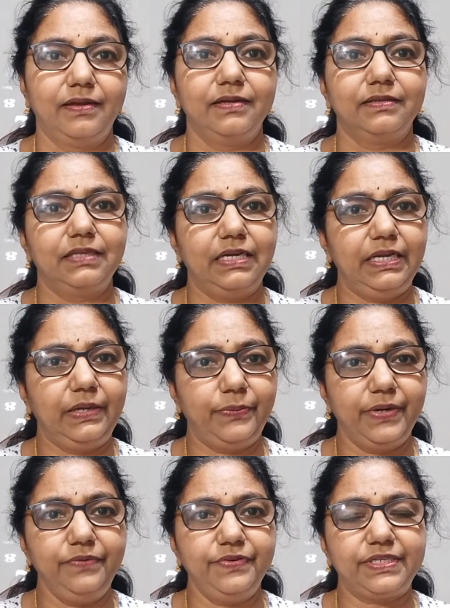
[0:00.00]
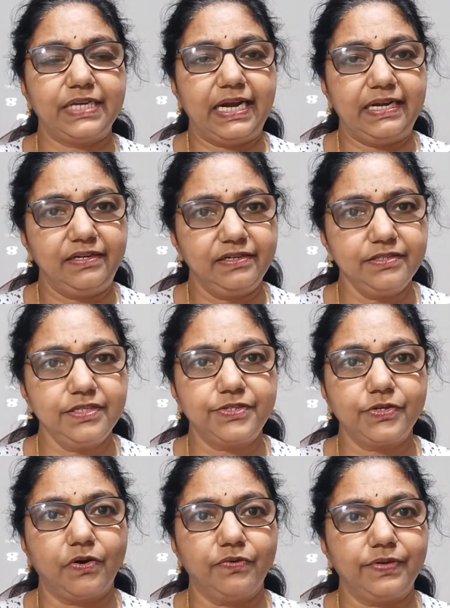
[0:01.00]
The liquid which enters the
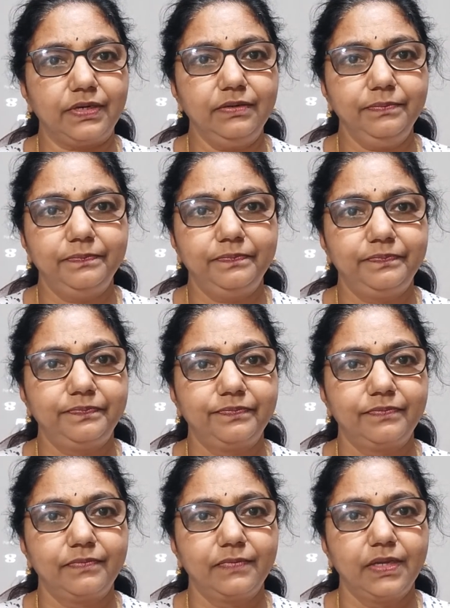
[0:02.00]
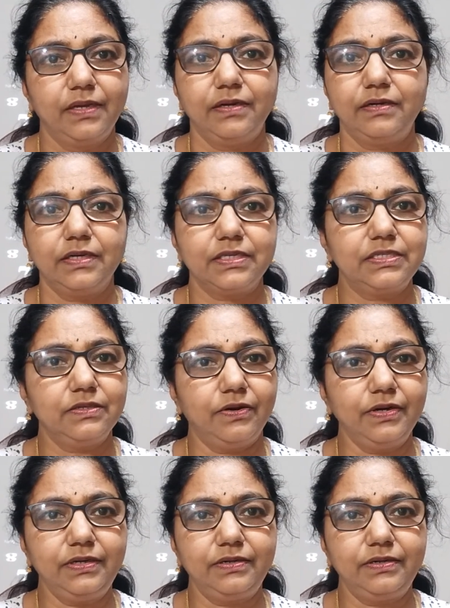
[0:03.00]
towel does not